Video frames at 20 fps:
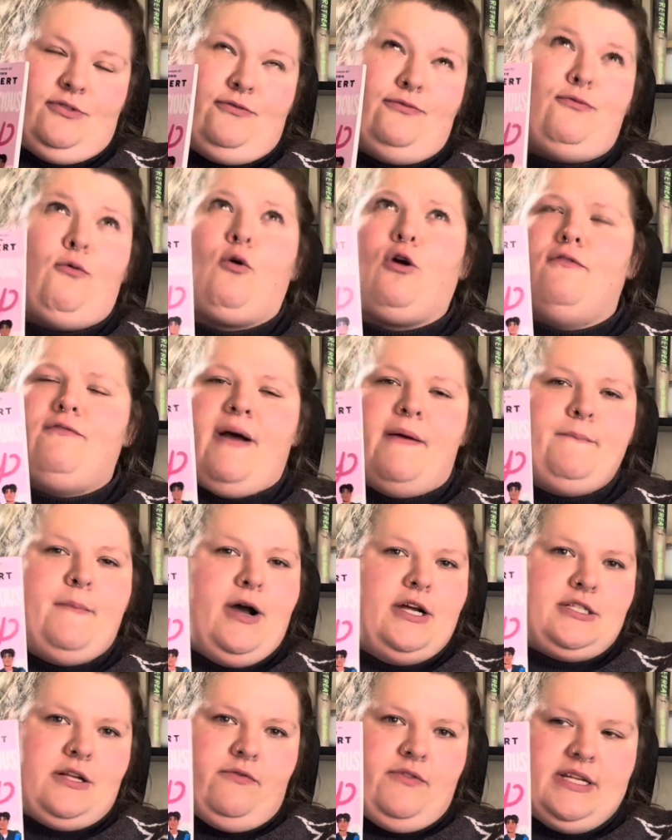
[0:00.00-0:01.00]
or
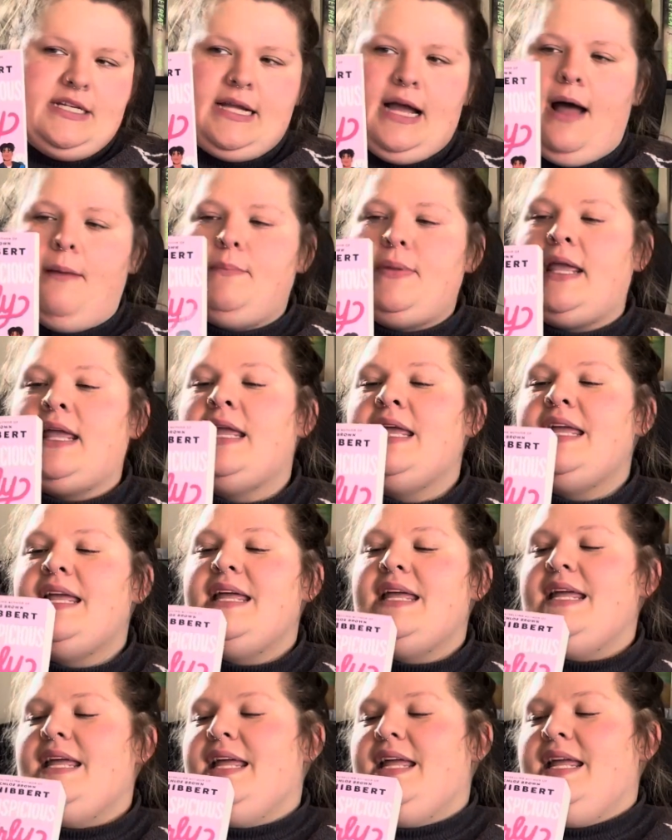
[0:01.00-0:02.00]
$5 on this copy.
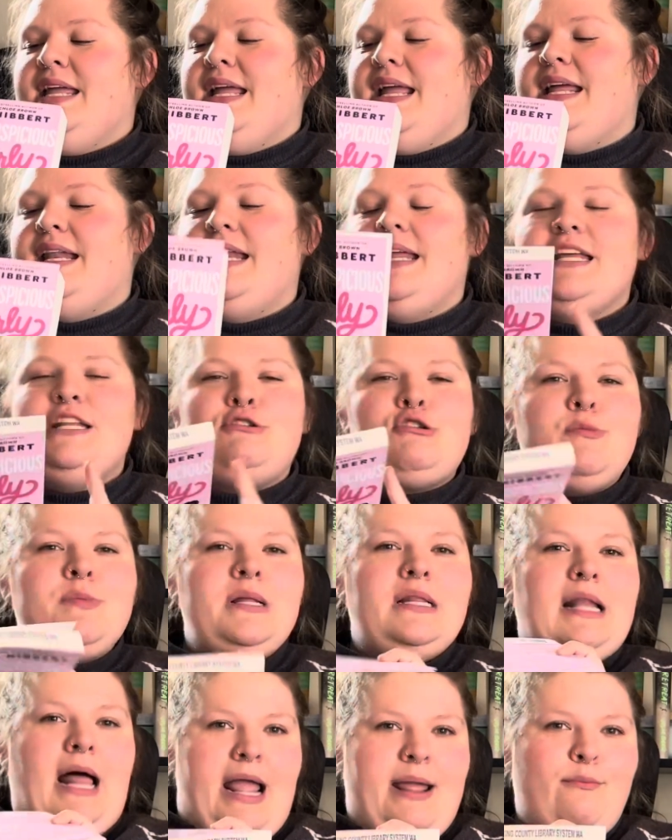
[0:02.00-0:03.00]
It is from a
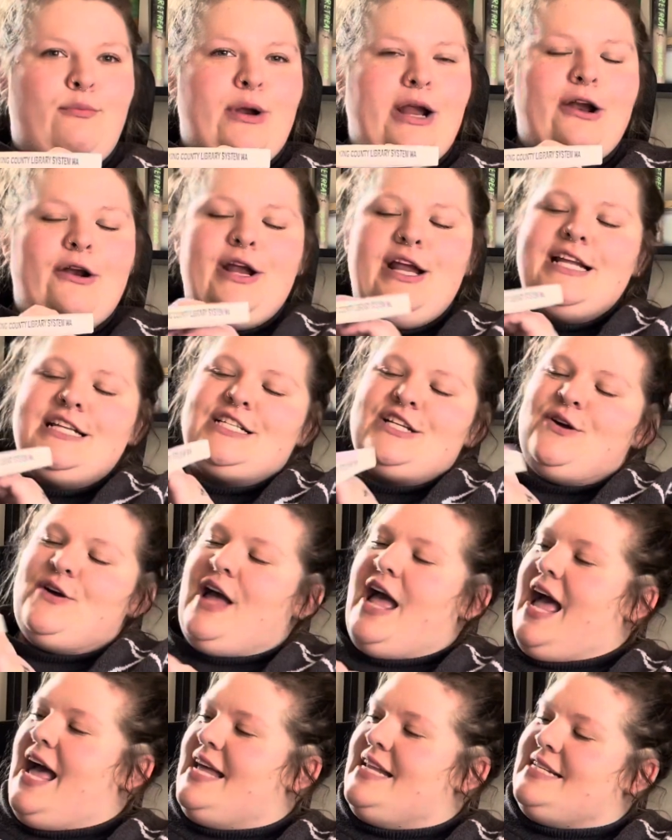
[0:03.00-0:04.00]
library, so it
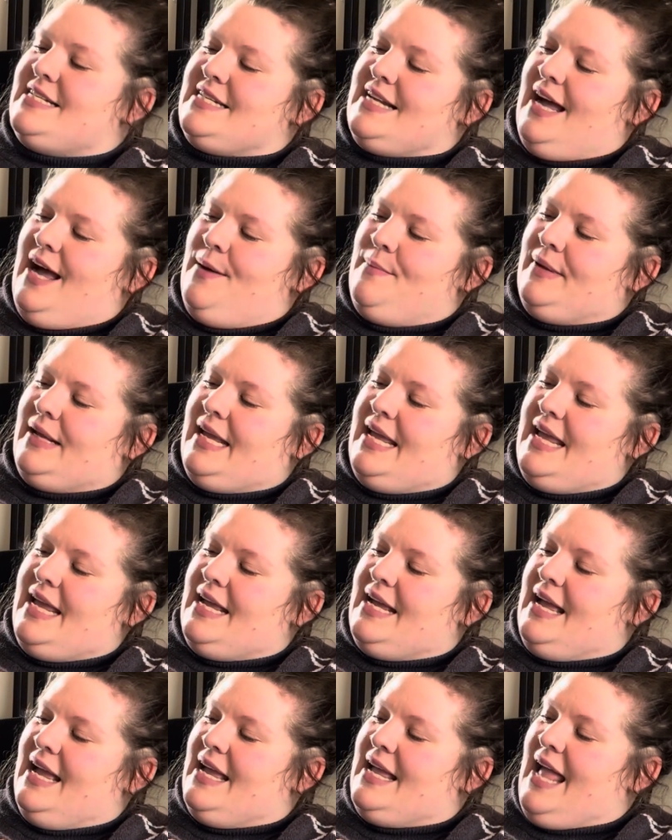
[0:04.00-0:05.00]
has
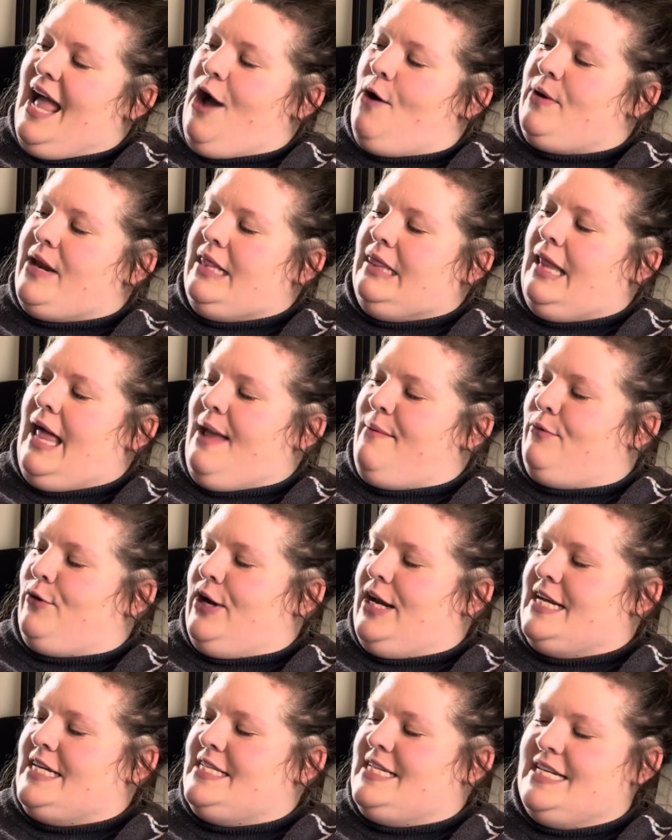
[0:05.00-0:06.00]
King County
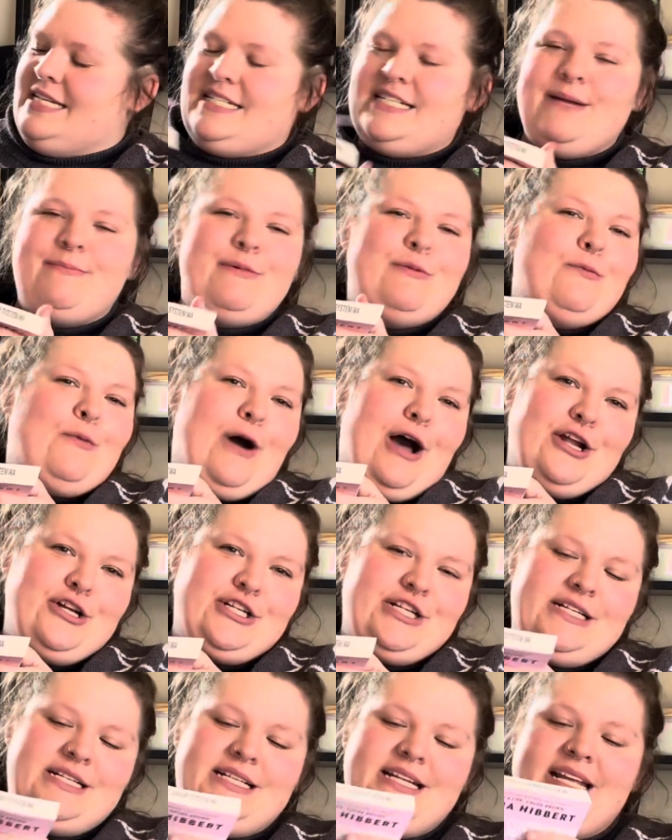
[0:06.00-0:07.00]
Library System in
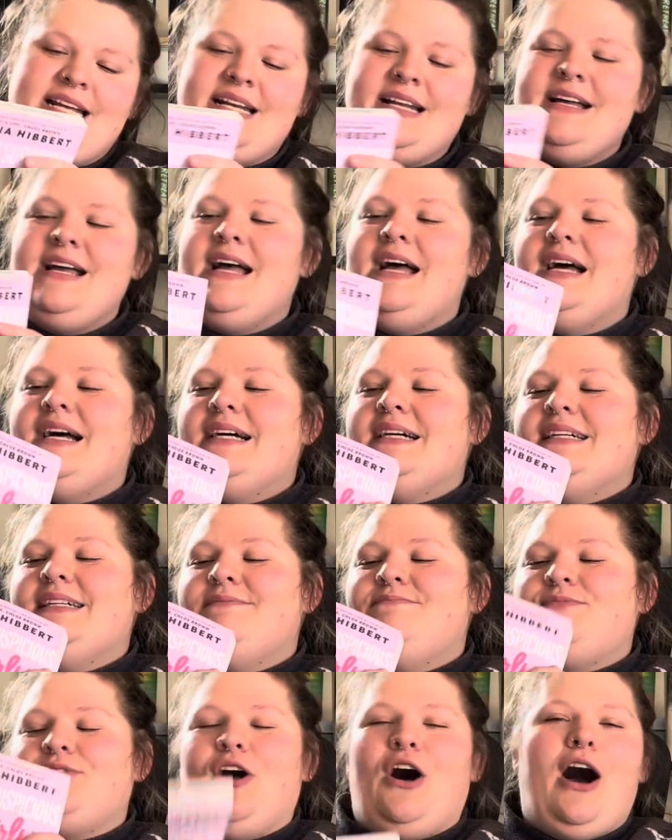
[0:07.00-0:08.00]
Washington
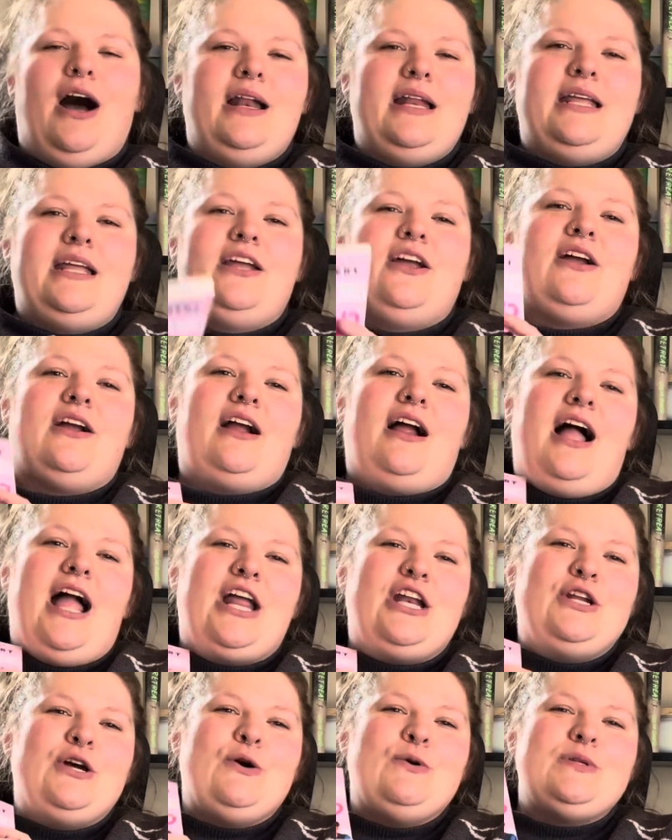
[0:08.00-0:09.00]
on here. I
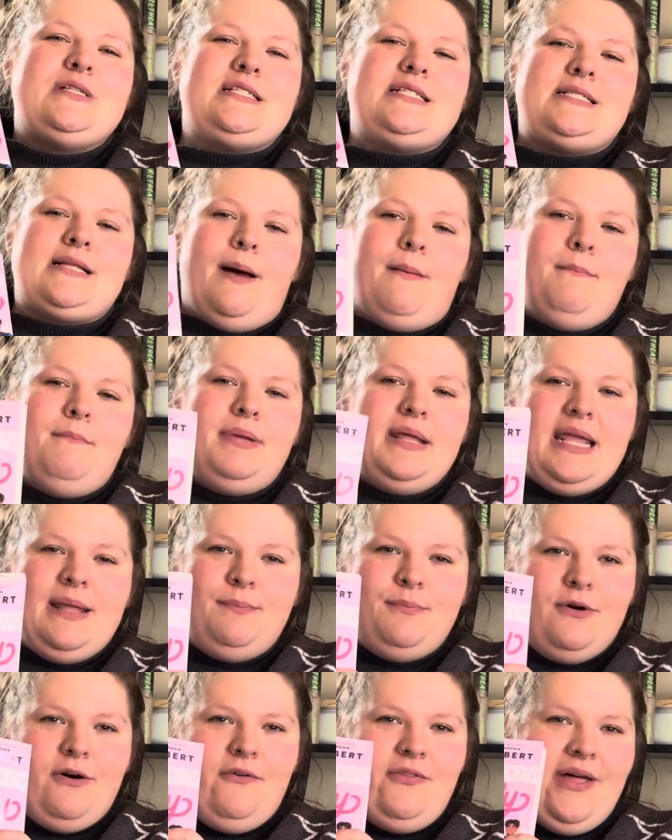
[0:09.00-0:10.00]
know some
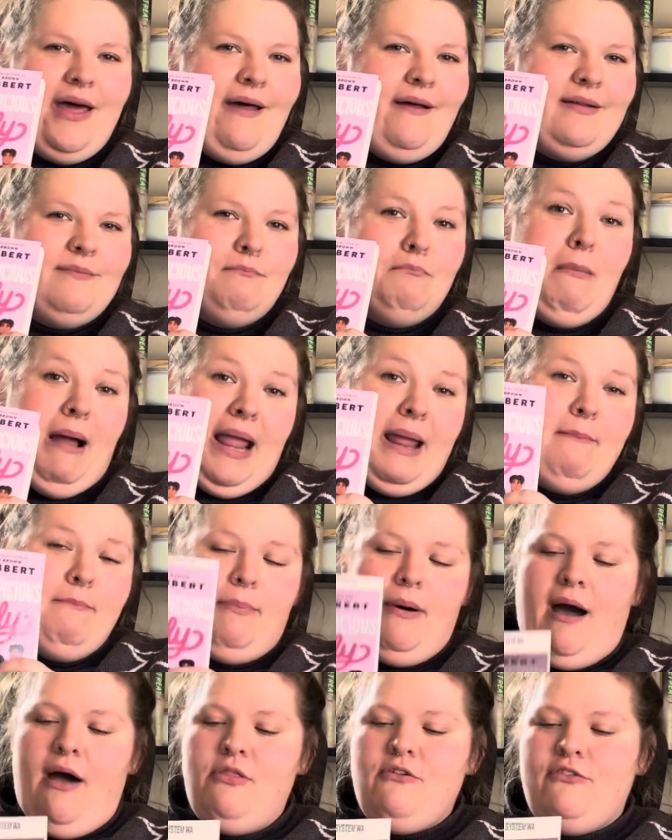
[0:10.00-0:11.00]
people that might
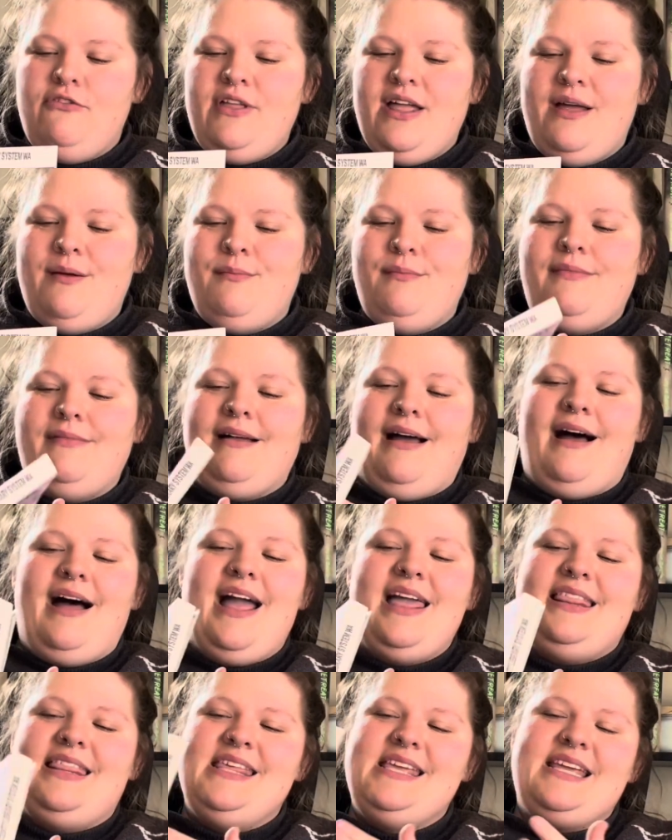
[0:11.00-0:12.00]
bother them.
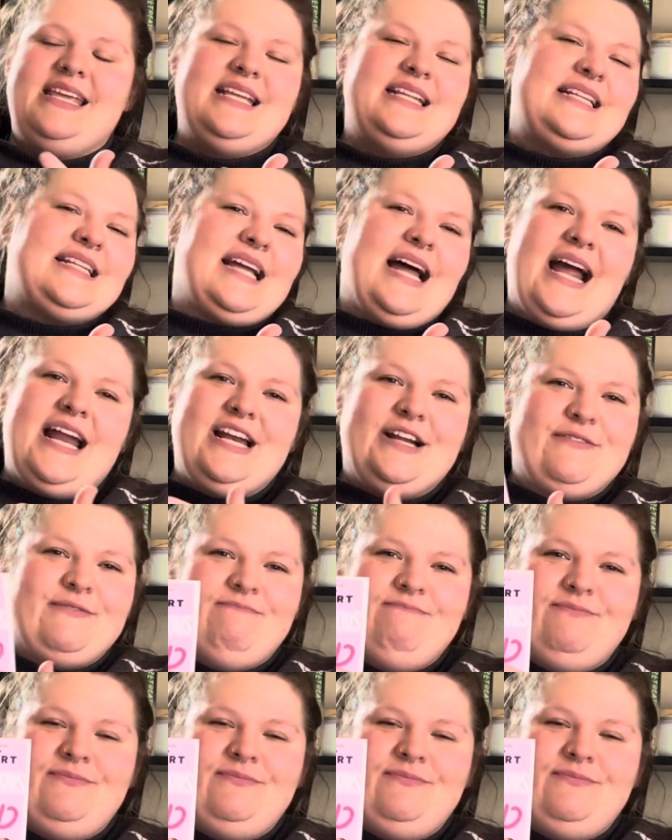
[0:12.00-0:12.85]
I think it's kind of